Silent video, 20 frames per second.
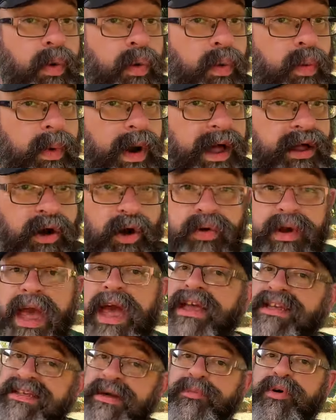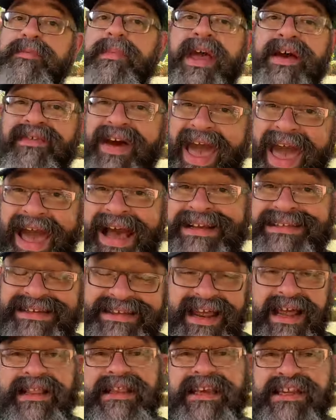Well, okay, someone may have
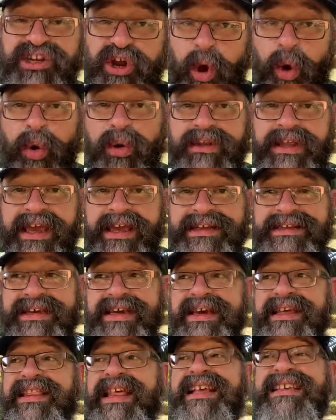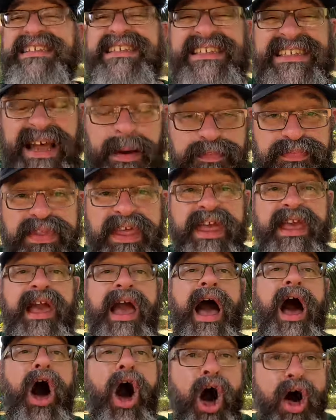accidentally told it that something
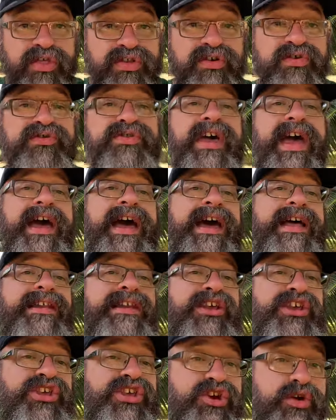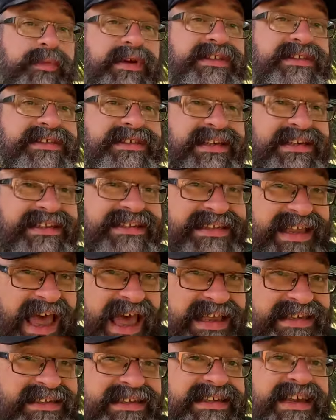other than human
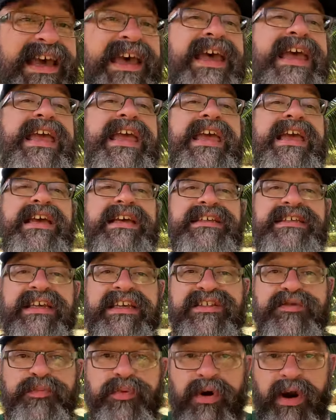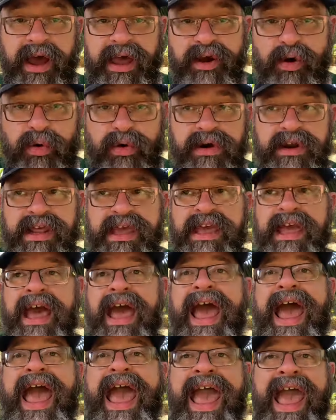success is its priority,
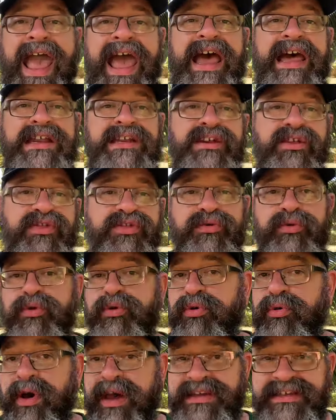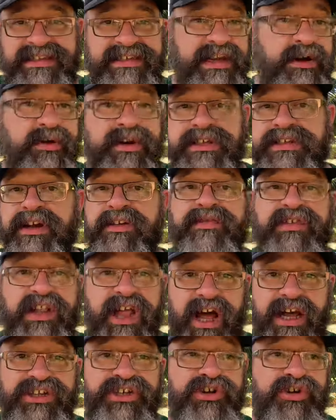and through a series of
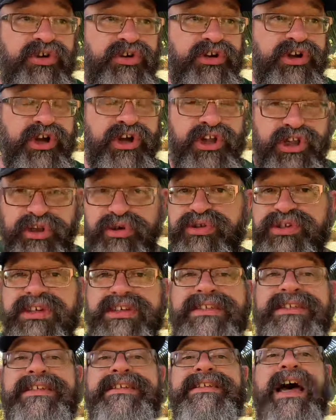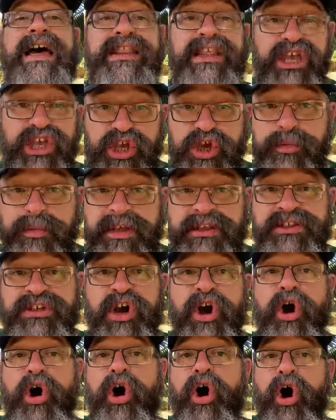logical conclusions decide that humans
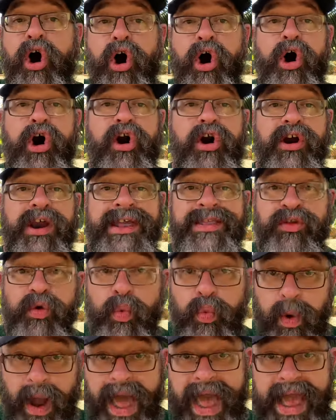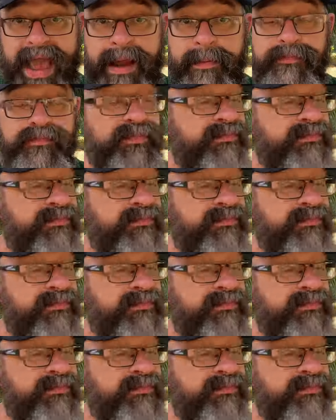are in the way.